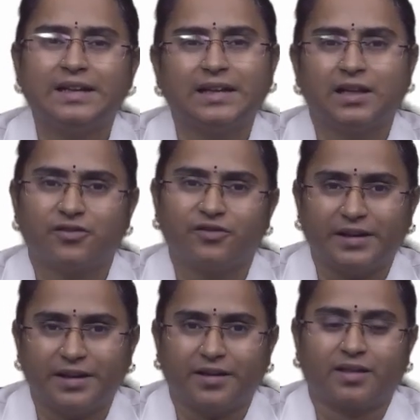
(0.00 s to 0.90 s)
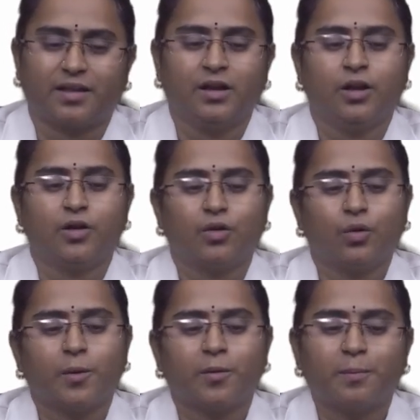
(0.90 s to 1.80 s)
clinical findings.
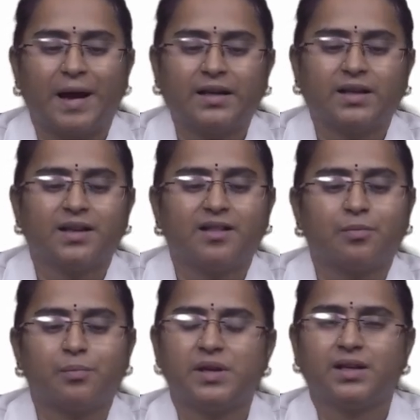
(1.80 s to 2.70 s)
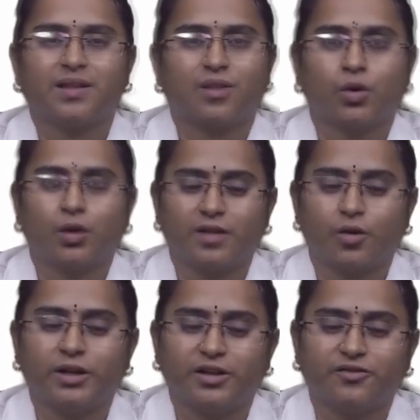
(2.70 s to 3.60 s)
So, bacterial smear is
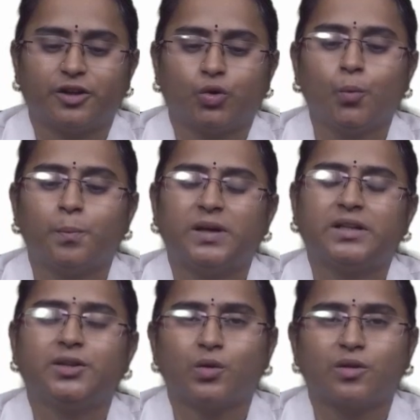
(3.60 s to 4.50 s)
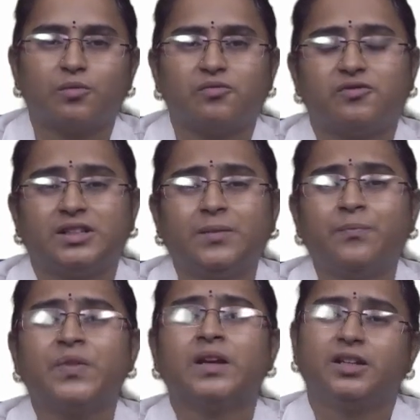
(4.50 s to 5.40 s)
not definitive, but are useful for
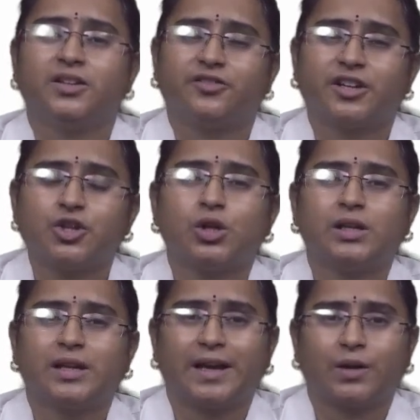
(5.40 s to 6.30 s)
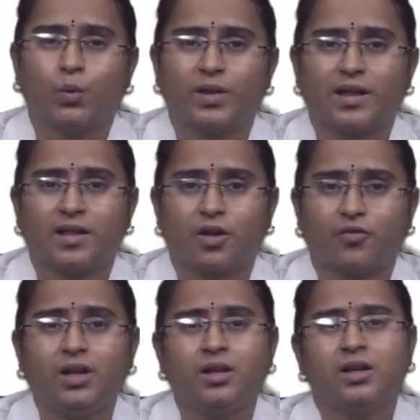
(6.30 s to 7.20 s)
the differential diagnosis
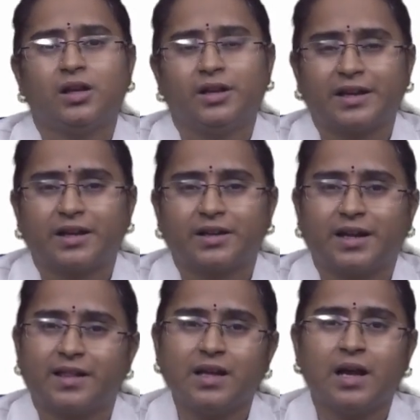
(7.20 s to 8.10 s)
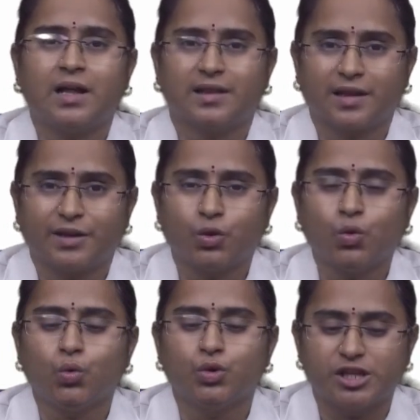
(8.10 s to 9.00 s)
of the necrotizing
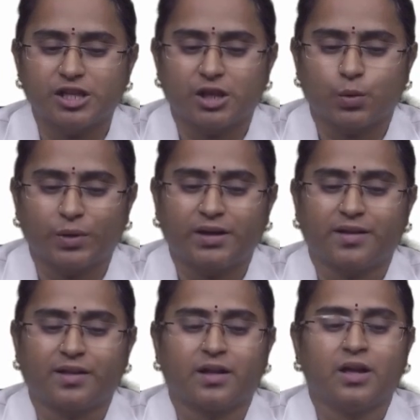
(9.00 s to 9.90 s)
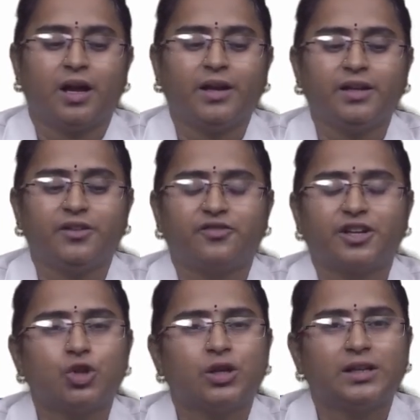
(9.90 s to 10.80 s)
ulcerative gingivitis. And
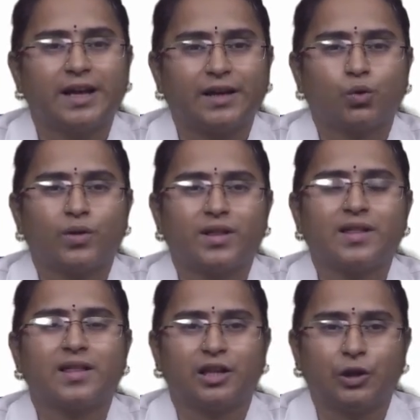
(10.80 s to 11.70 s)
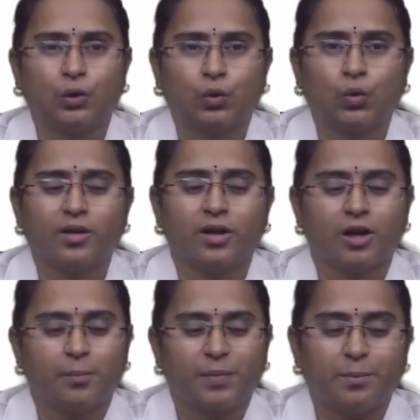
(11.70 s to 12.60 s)
differential diagnosis, it includes
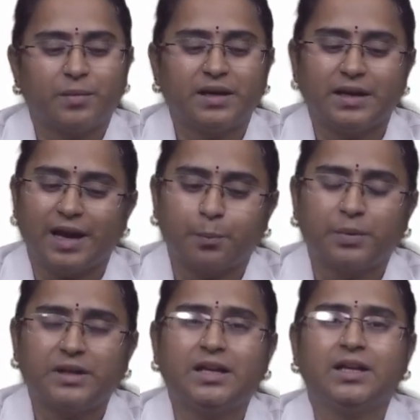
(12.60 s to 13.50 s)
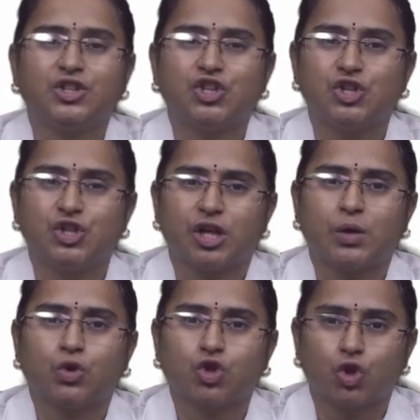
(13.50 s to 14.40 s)
primary herpetic
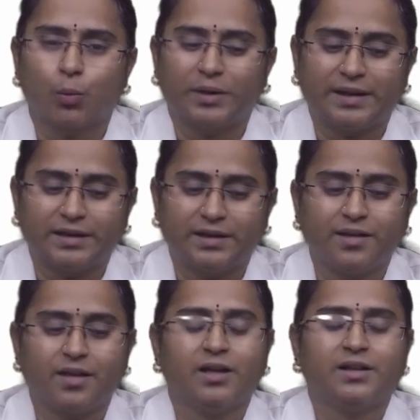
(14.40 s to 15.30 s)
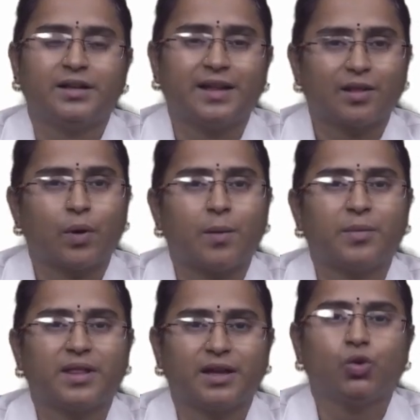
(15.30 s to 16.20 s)
gingivostomatitis,
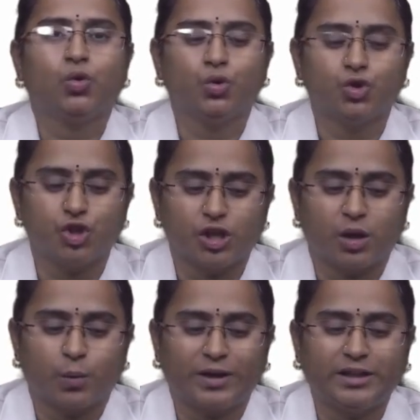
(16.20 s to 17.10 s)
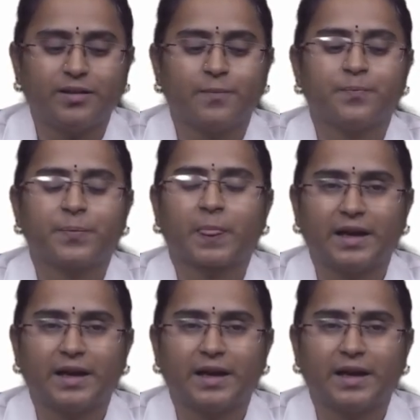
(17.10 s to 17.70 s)
desquamative gingivitis,